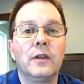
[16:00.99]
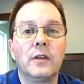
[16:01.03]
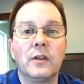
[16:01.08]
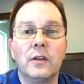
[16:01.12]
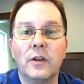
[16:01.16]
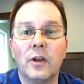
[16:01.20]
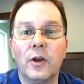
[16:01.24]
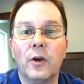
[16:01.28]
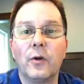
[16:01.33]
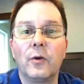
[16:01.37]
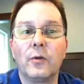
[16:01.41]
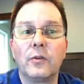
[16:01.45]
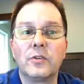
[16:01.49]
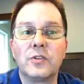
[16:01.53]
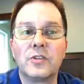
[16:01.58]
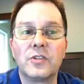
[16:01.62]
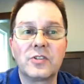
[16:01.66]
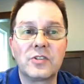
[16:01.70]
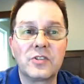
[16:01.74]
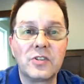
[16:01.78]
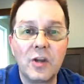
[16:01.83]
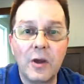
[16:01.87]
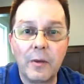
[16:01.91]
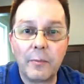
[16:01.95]
you know,
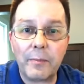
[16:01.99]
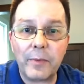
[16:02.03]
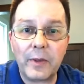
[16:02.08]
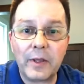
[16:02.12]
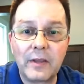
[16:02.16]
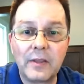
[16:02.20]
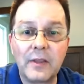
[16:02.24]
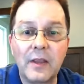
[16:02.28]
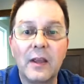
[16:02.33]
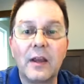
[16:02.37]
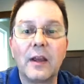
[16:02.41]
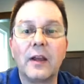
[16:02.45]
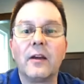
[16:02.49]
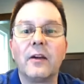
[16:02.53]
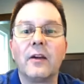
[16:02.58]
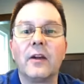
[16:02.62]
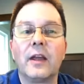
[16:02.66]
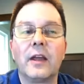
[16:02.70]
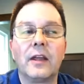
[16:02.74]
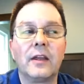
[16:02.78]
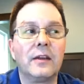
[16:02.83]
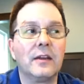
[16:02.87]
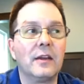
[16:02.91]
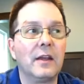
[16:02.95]
just jump in there
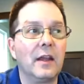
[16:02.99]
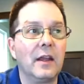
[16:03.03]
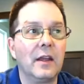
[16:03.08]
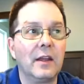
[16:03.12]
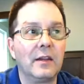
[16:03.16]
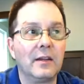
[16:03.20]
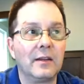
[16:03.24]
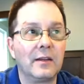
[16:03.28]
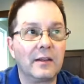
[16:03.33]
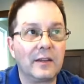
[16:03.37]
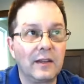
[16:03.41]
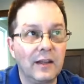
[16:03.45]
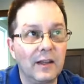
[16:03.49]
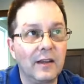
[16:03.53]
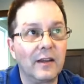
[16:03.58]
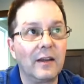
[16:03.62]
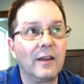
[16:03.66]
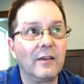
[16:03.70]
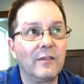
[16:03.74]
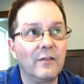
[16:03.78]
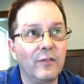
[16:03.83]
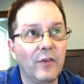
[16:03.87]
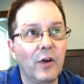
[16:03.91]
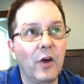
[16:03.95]
and get
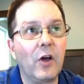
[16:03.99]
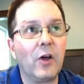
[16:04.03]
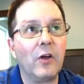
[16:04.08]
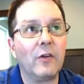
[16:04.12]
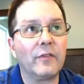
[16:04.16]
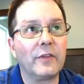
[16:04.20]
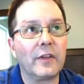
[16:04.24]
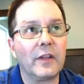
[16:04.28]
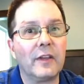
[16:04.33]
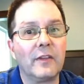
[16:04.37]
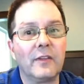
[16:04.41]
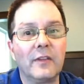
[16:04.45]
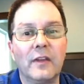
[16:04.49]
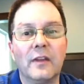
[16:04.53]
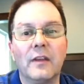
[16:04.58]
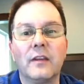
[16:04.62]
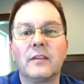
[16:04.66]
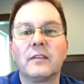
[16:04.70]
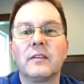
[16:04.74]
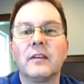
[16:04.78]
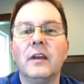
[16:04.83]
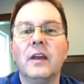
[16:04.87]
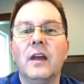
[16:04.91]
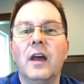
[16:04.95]
involved in
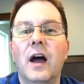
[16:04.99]
this.